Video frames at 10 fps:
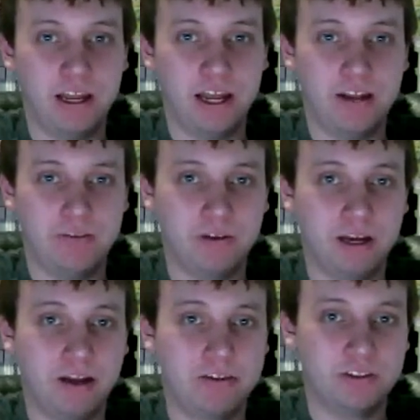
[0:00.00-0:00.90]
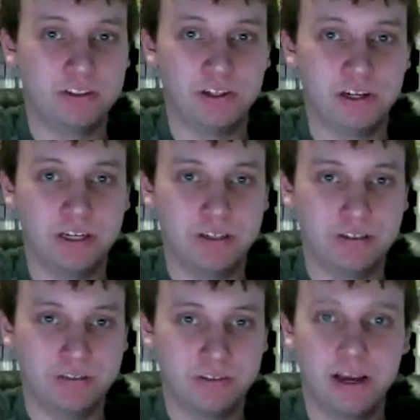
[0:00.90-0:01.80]
I understood,
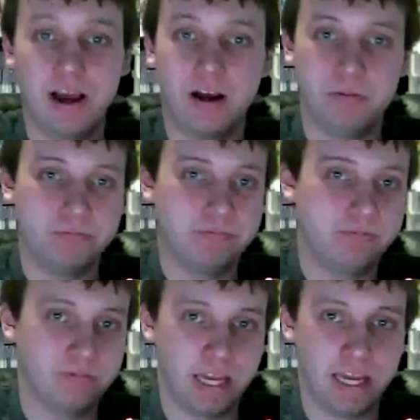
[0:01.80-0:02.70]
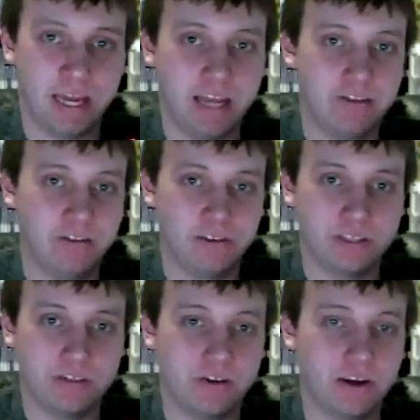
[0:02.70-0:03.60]
I
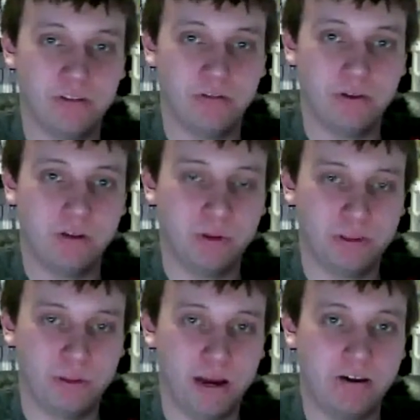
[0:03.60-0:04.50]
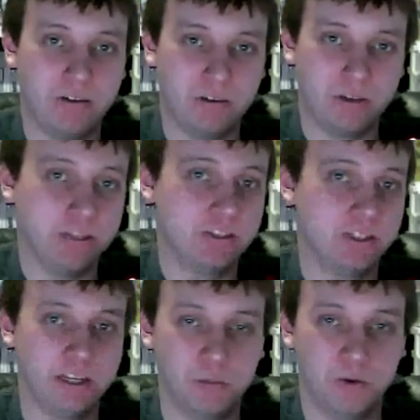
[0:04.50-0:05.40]
literally don't have the will to put them out on location
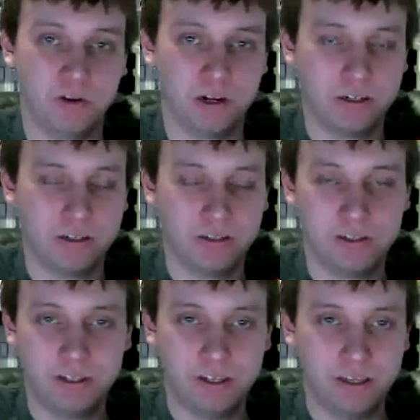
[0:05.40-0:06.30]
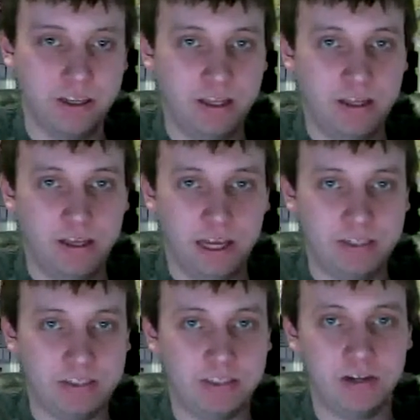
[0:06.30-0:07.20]
anymore. I
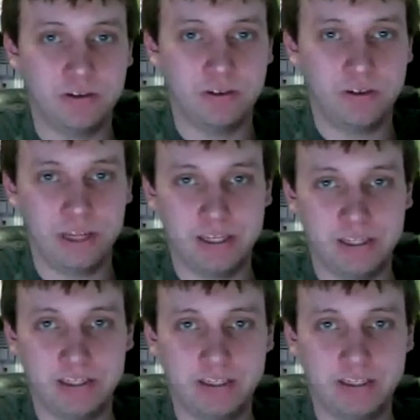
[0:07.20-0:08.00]
just don't. Like,